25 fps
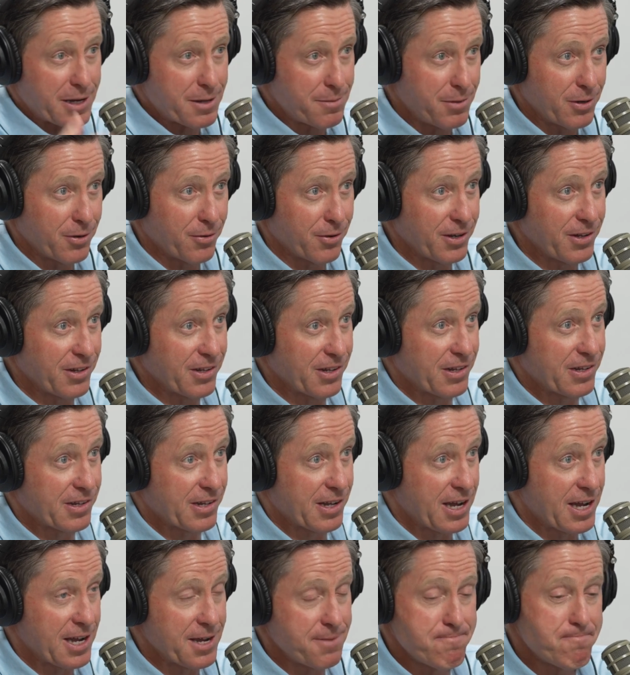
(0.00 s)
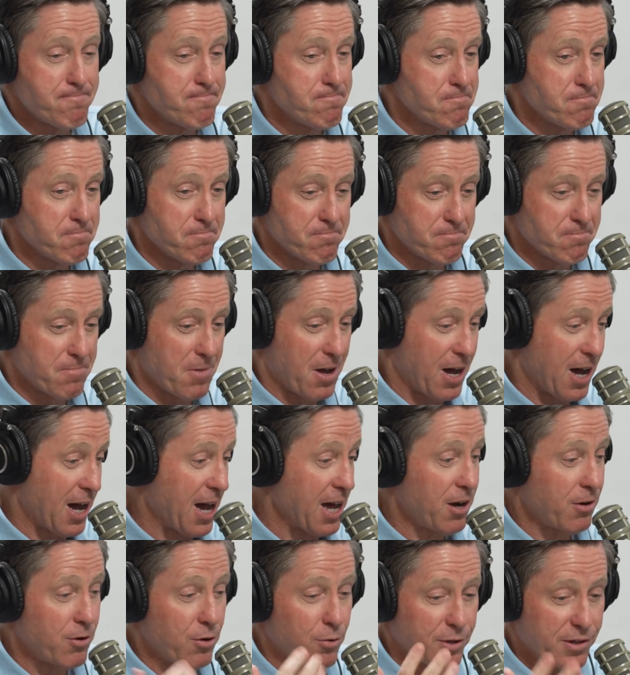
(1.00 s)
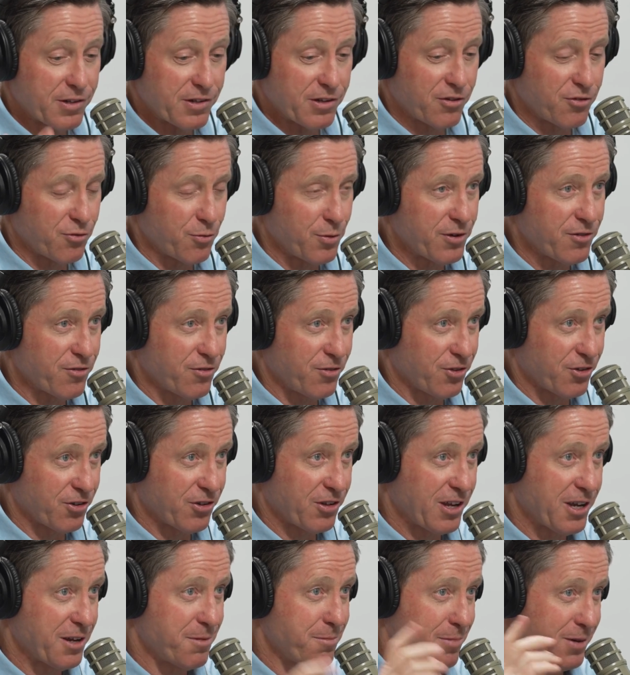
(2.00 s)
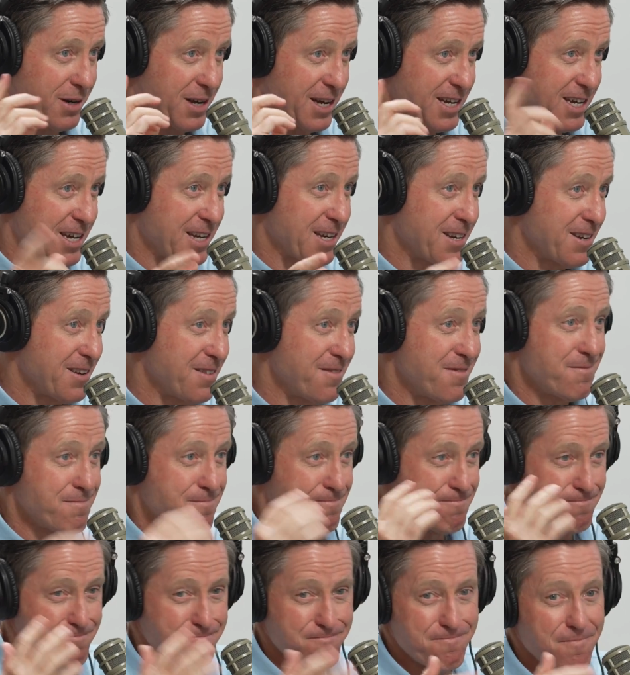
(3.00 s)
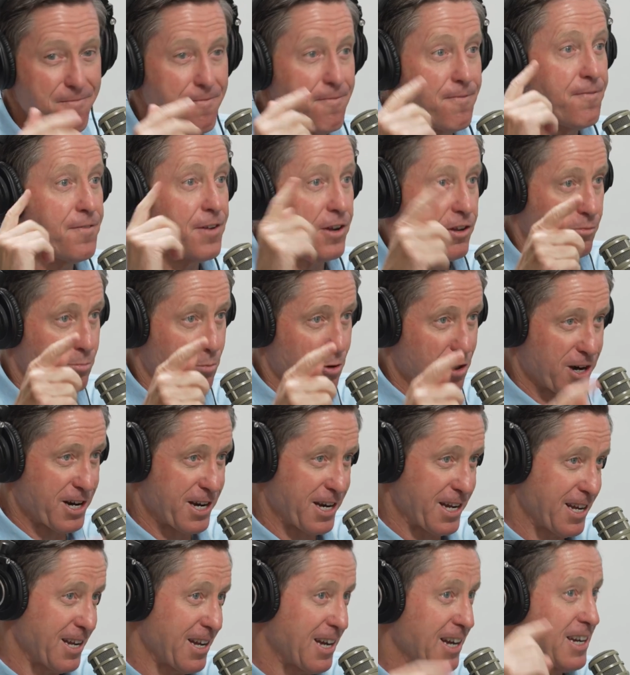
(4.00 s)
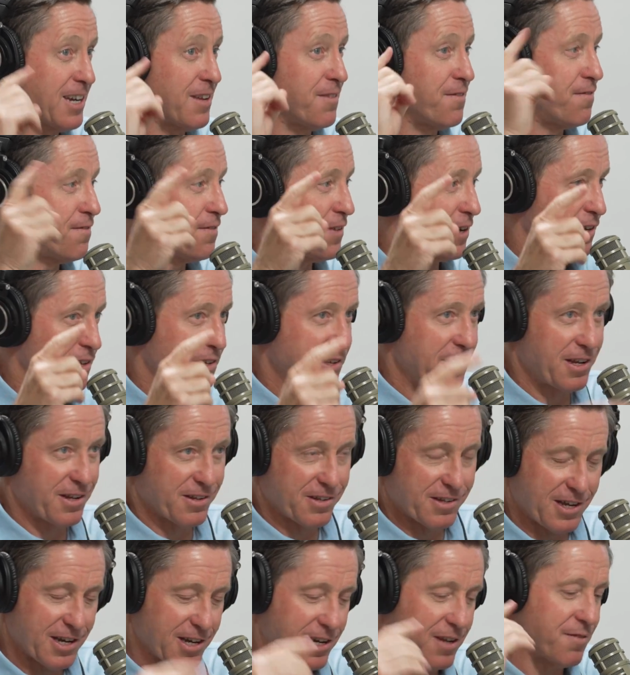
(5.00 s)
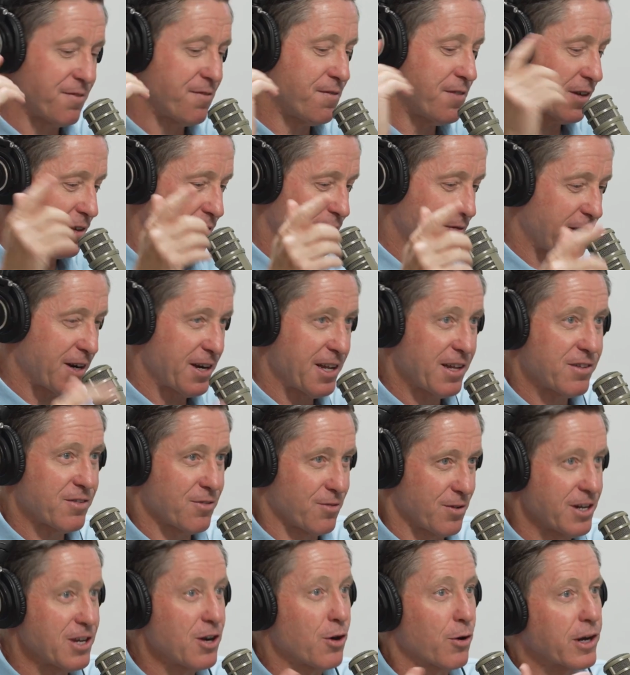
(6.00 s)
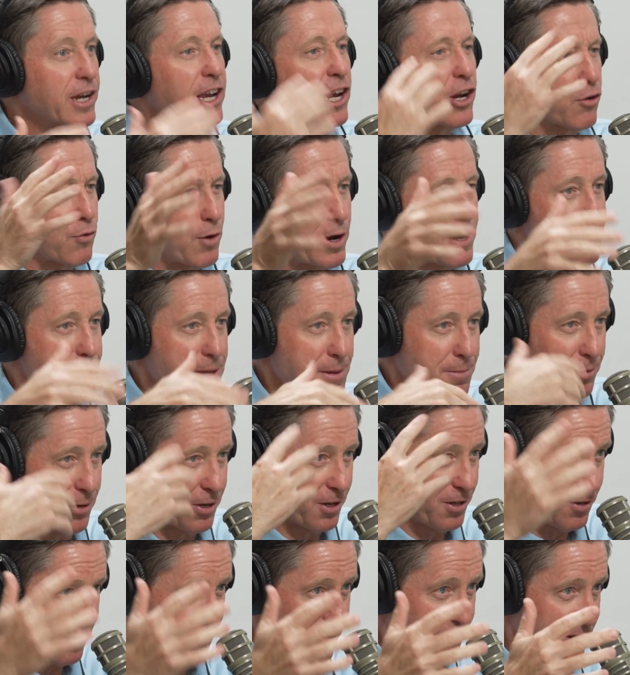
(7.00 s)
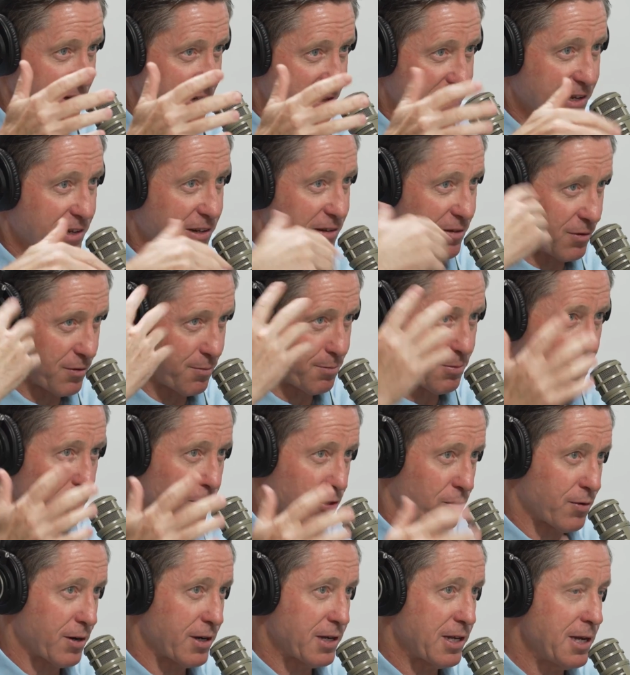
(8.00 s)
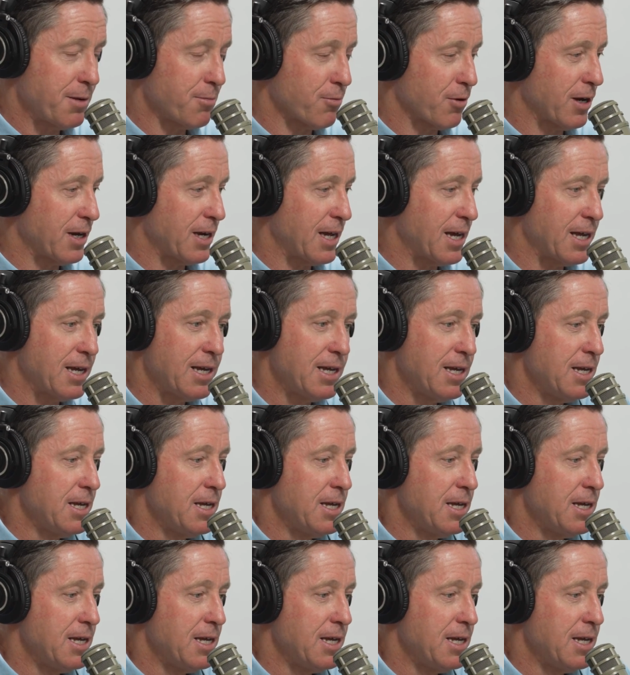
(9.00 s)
ability to say, I don't know what the situation looks like, but I can fix marketing. I can fix sales. I can fix finance or get great people to do all these things and build a great team around that.